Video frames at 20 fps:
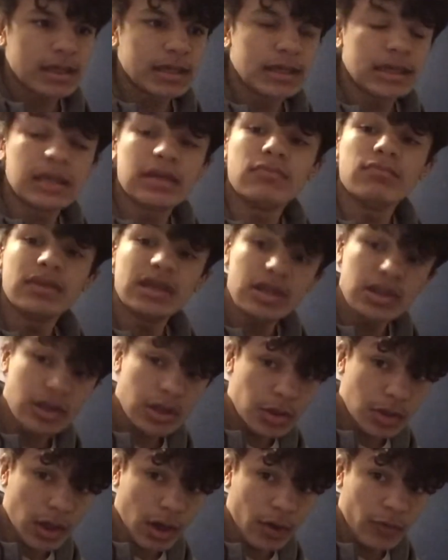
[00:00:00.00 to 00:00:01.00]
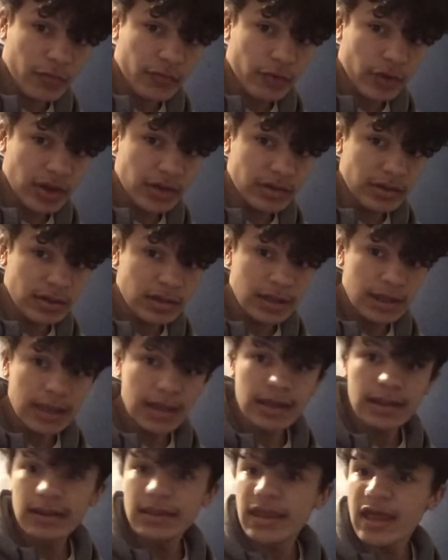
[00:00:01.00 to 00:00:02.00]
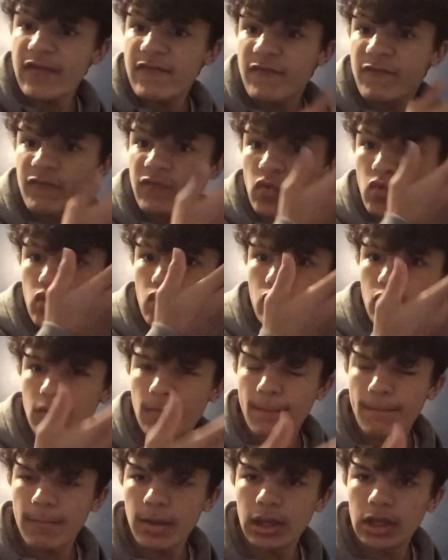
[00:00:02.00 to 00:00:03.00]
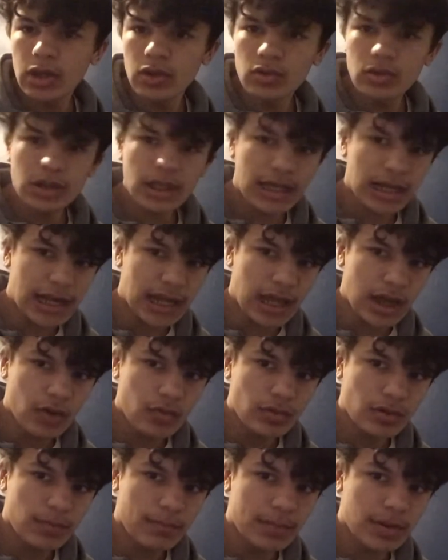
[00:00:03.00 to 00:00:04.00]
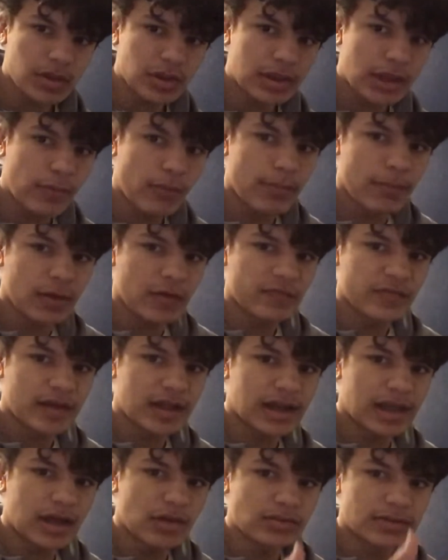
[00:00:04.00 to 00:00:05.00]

He meets his girlfriend. They fall below the cloud because they're above the cloud.